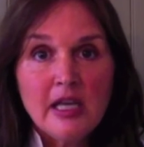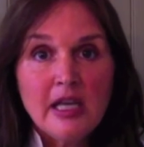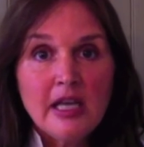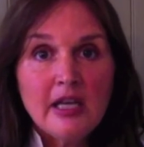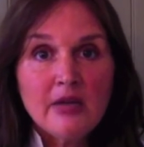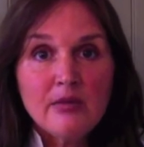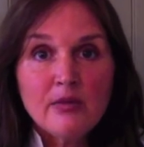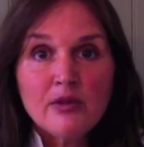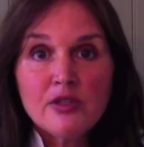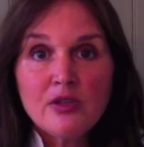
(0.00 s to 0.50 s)

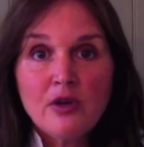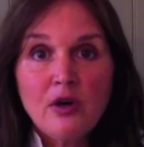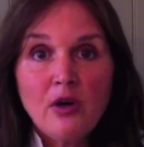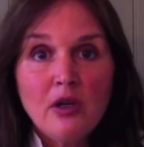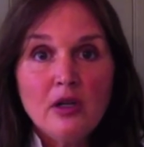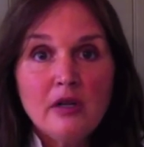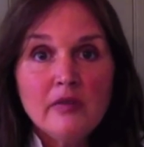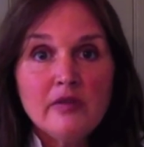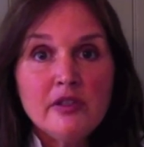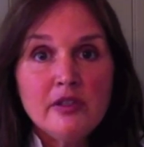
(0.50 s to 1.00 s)
in which
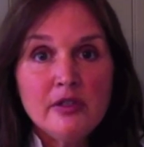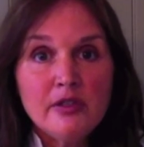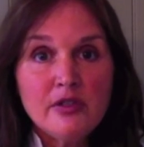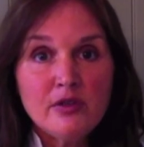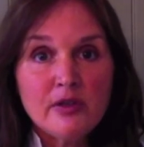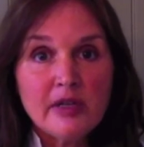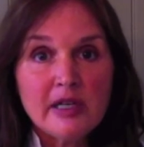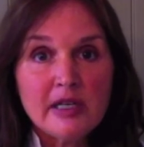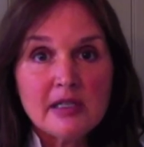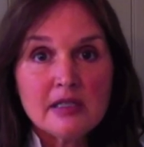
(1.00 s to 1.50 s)
all of the
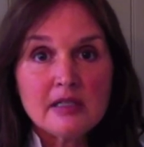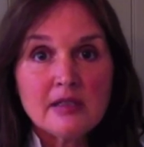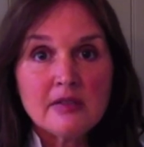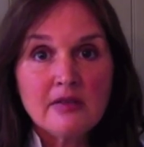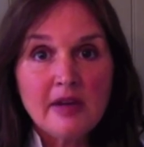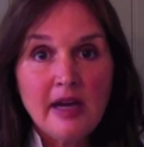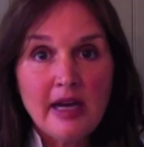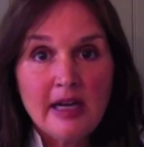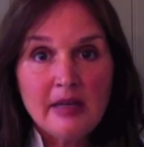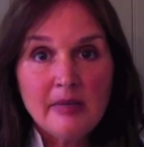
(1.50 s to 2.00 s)
nutrients, the
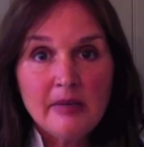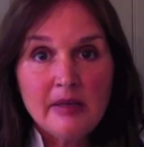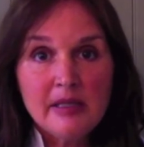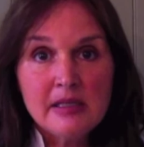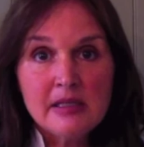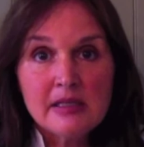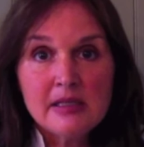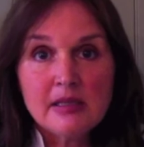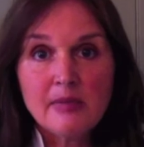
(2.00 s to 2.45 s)
vitamins,